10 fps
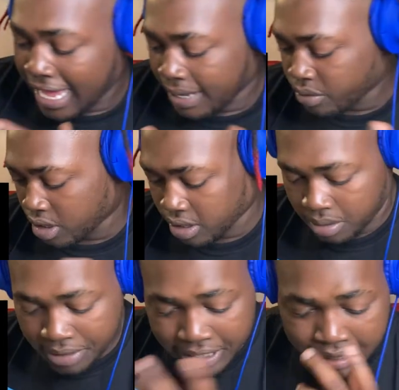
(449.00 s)
I was on
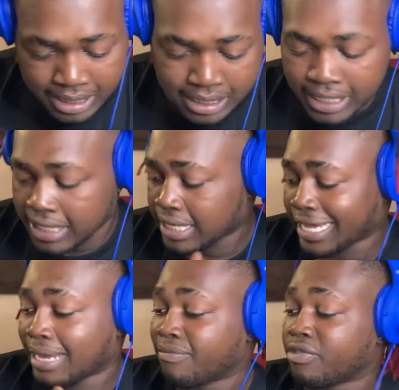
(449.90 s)
some Hennessy,
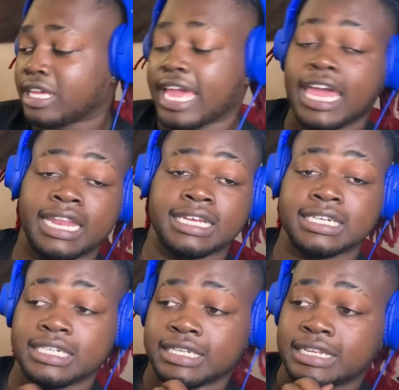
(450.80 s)
like I'm feeling hella
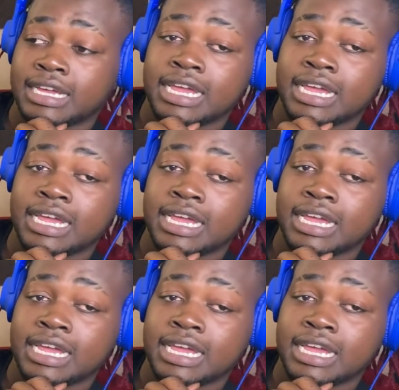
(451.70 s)
good.